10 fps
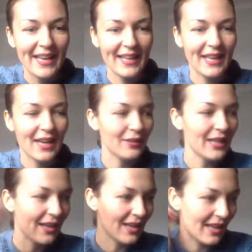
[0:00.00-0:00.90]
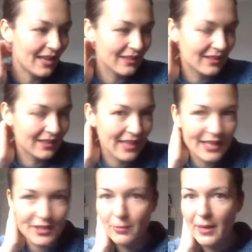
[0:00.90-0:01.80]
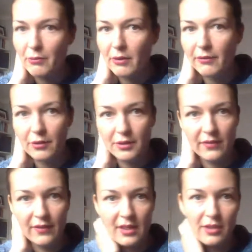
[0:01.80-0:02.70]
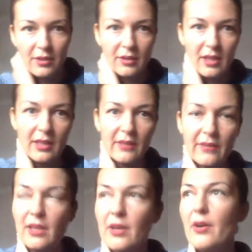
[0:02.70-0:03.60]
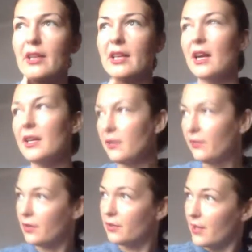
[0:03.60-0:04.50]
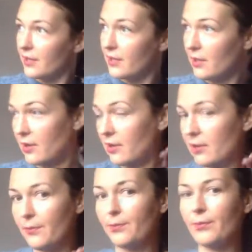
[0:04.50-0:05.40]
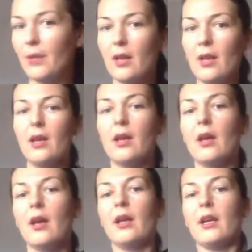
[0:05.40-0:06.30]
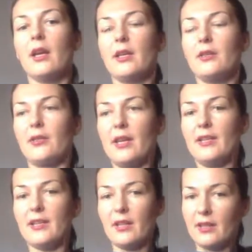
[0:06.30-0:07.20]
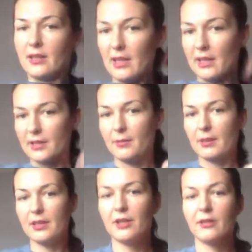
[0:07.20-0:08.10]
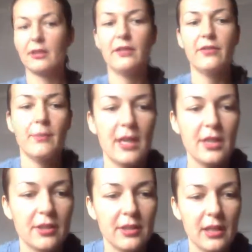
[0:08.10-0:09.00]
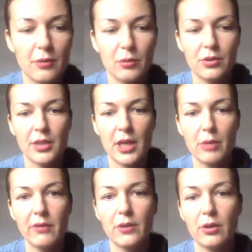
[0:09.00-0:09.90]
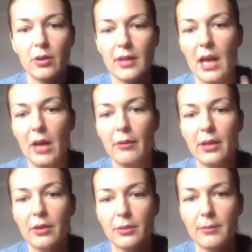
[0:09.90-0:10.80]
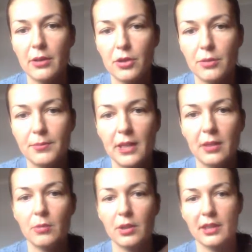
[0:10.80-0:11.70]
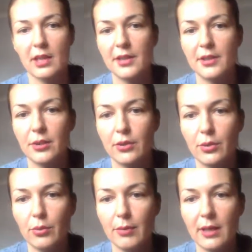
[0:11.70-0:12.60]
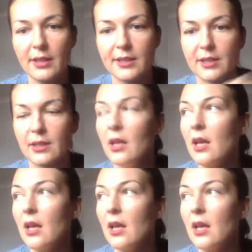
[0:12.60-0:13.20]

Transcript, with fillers: anyhow, yeah, and yeah, so my reviews finish on ClickVio, and guys, if you're interested, um, interested in like some additional information that I want to share with you on how I got my YouTube channel monetized in two weeks.